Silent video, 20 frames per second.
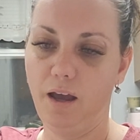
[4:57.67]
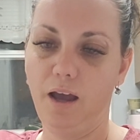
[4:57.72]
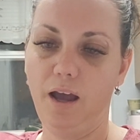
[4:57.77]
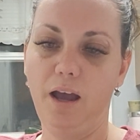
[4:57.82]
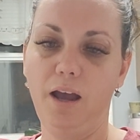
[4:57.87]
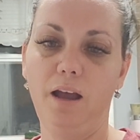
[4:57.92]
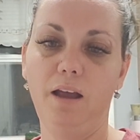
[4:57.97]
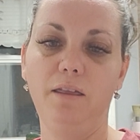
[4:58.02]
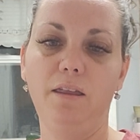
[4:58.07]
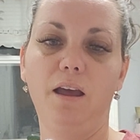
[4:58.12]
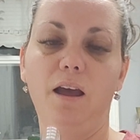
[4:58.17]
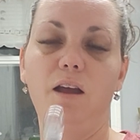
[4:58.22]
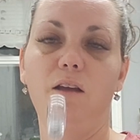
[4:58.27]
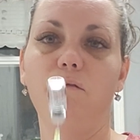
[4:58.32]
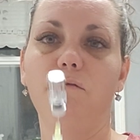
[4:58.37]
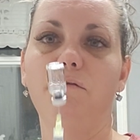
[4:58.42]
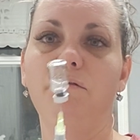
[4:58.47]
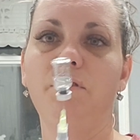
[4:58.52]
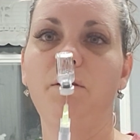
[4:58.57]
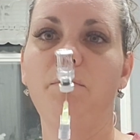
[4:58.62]
And
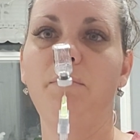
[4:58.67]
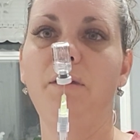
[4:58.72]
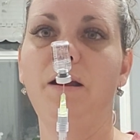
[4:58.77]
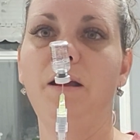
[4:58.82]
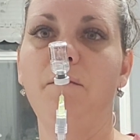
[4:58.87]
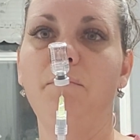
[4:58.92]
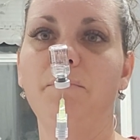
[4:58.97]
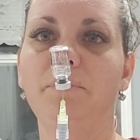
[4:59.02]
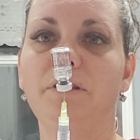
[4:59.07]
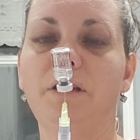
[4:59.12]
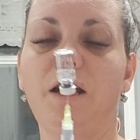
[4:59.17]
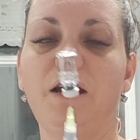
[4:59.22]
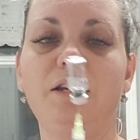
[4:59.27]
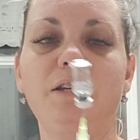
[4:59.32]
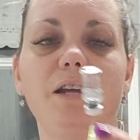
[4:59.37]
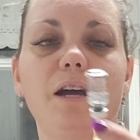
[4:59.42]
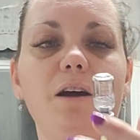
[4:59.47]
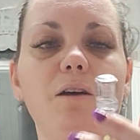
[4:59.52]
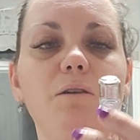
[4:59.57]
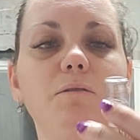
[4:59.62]
then flip it
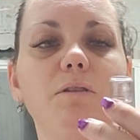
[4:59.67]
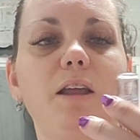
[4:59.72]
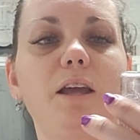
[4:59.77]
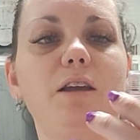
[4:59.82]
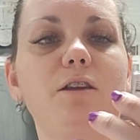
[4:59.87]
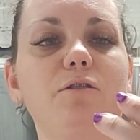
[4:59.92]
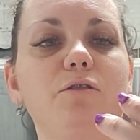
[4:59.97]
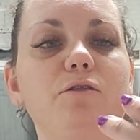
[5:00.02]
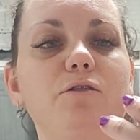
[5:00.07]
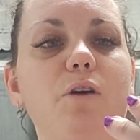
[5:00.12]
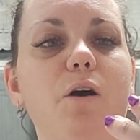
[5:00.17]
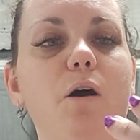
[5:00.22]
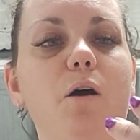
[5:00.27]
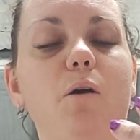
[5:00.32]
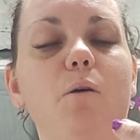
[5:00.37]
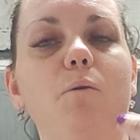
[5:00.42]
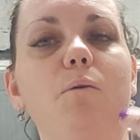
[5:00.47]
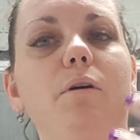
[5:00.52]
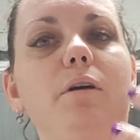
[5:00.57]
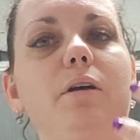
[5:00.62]
upside down like
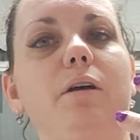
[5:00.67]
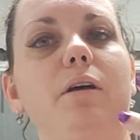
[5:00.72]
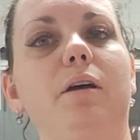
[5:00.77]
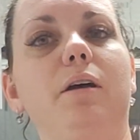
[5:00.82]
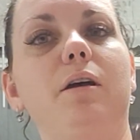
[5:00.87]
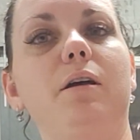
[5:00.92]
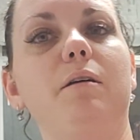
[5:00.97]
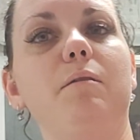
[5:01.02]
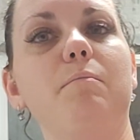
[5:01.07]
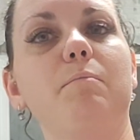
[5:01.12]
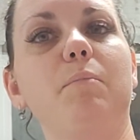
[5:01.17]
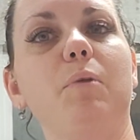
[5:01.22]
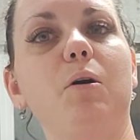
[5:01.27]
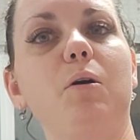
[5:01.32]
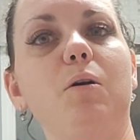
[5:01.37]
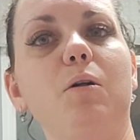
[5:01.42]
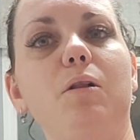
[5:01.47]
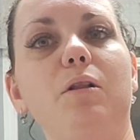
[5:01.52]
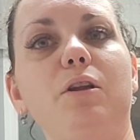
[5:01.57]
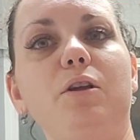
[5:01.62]
so.
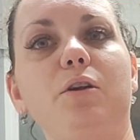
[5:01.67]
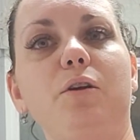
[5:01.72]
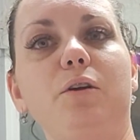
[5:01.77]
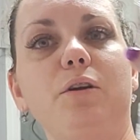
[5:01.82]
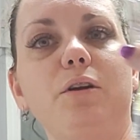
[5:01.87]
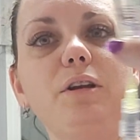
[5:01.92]
pull your